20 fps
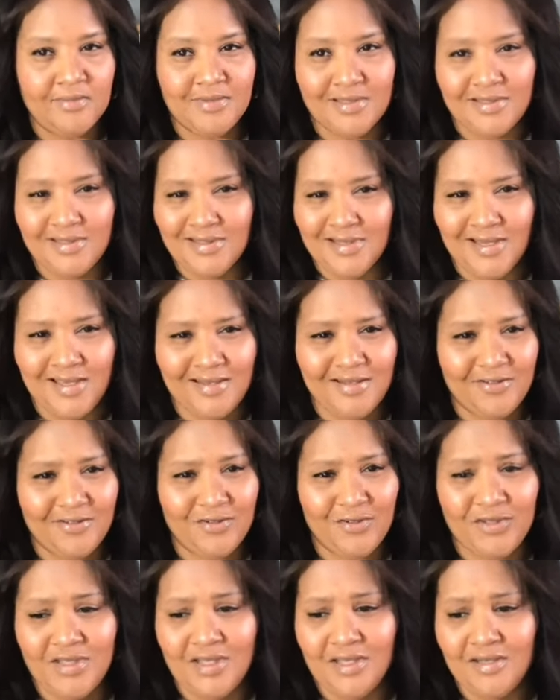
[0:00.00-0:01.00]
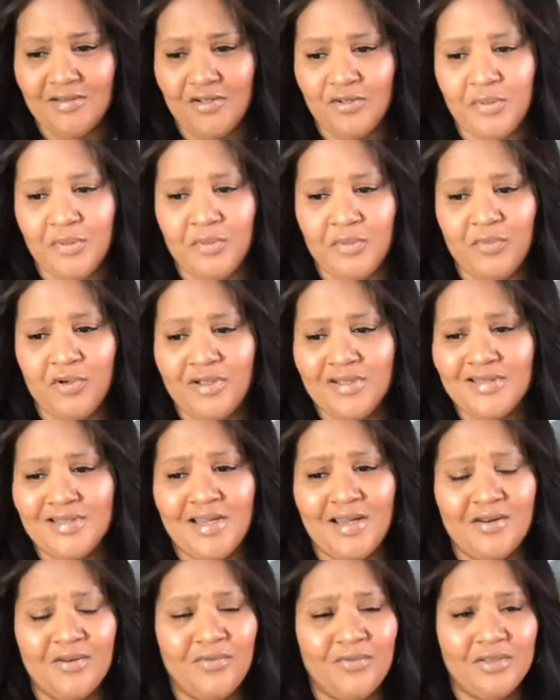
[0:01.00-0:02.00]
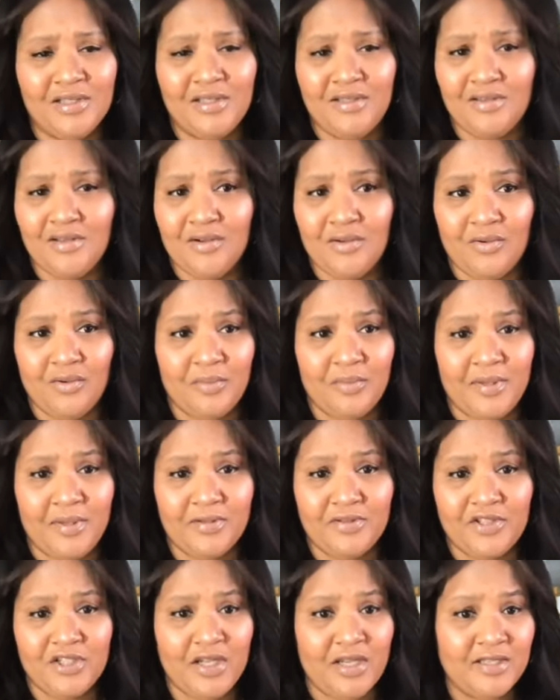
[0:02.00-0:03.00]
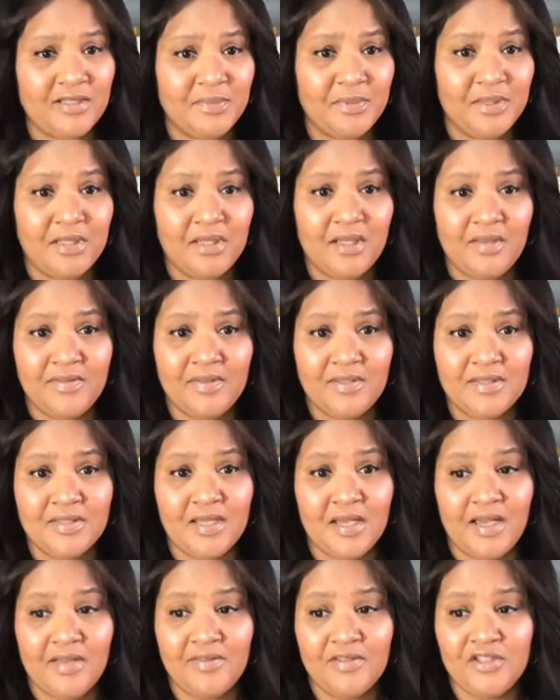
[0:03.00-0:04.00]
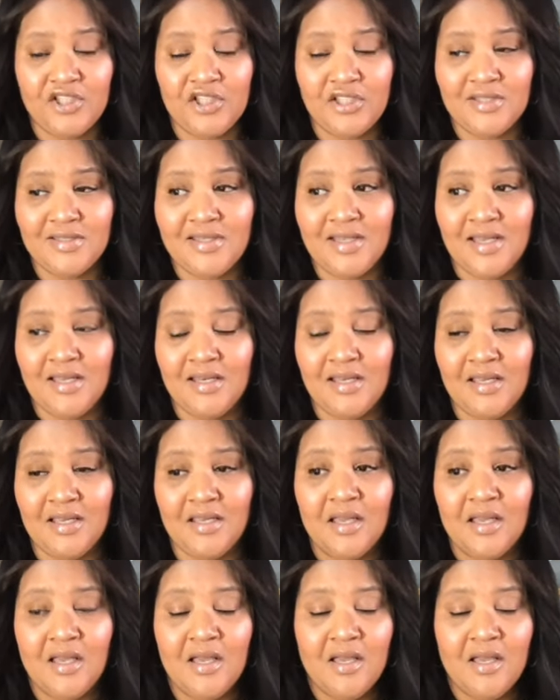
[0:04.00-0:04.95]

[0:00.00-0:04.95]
just to kind of understand a little bit more, because I don't really know about Jasmine and this guy that she's dating.